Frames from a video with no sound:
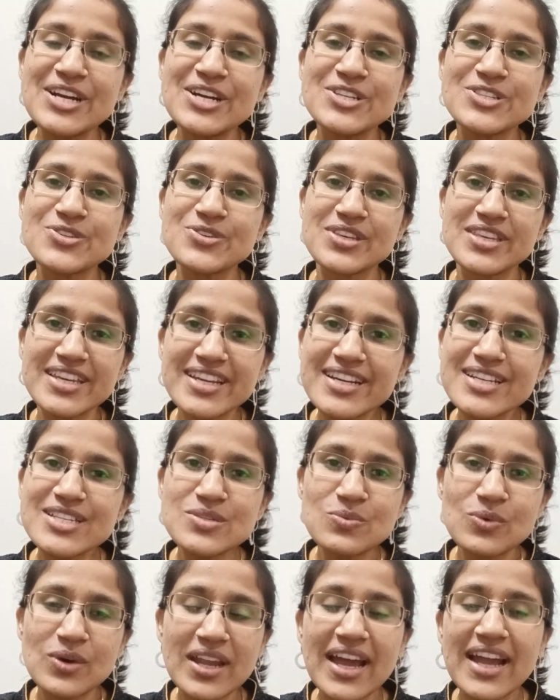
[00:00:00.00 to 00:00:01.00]
So here's
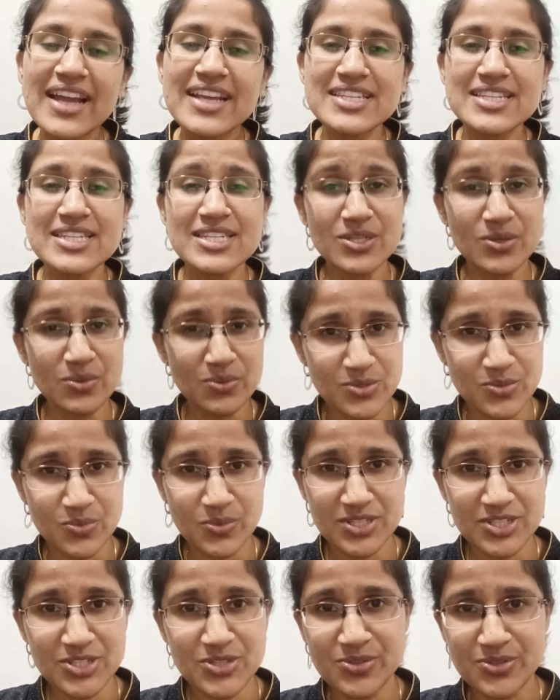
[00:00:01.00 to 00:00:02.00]
what I don't
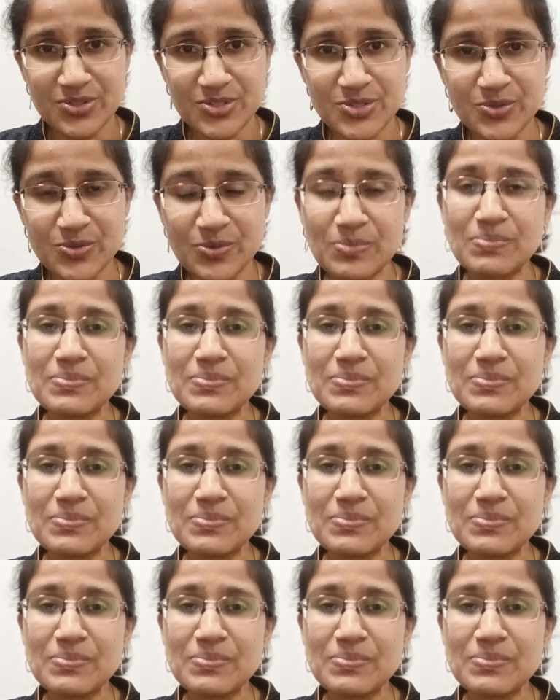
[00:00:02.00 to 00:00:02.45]
want you to do.